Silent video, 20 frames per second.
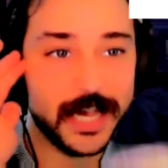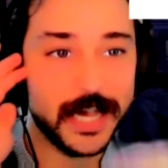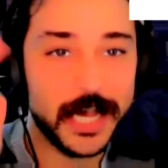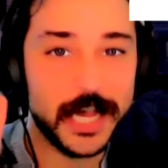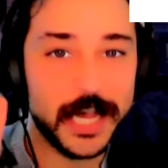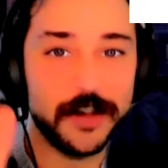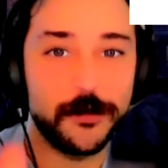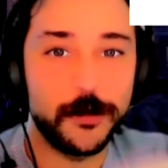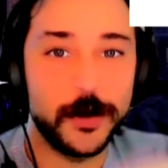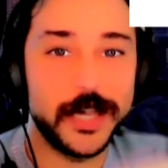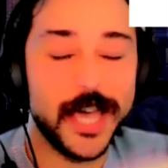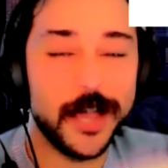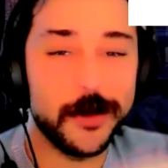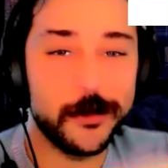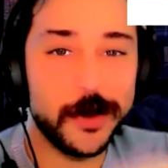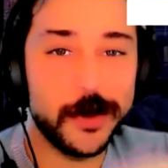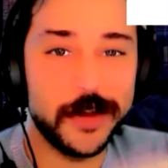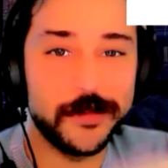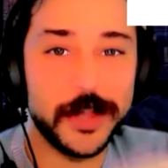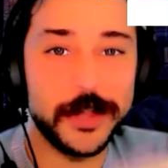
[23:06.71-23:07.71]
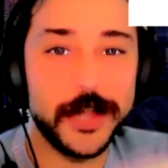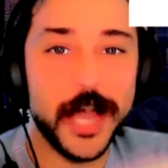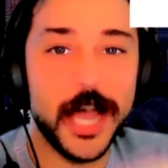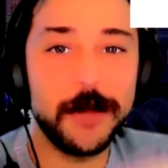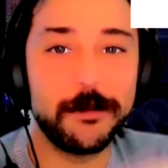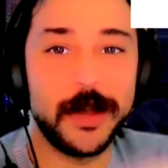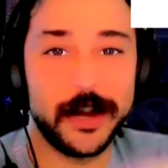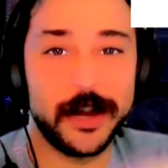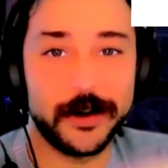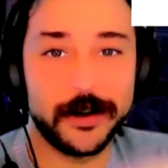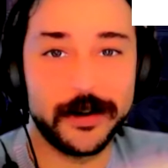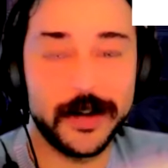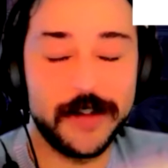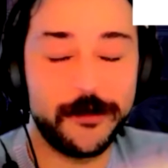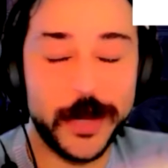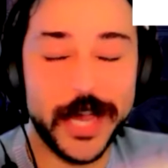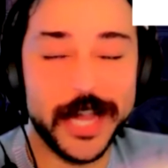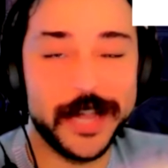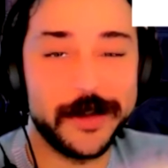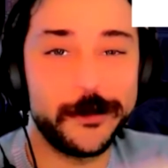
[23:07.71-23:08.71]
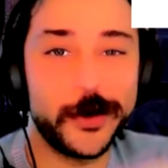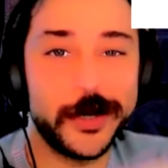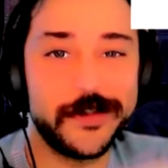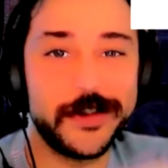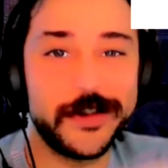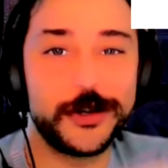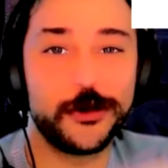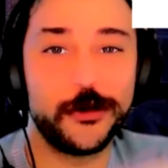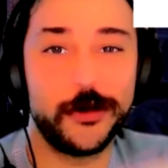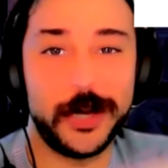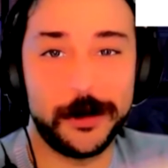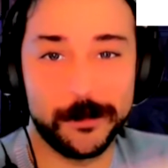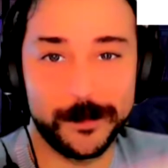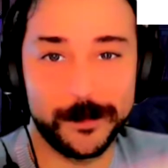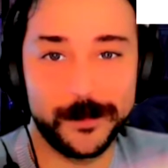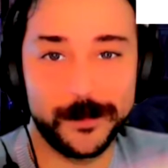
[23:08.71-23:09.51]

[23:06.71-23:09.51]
if we get rid of the nightmare, if we get rid of the dream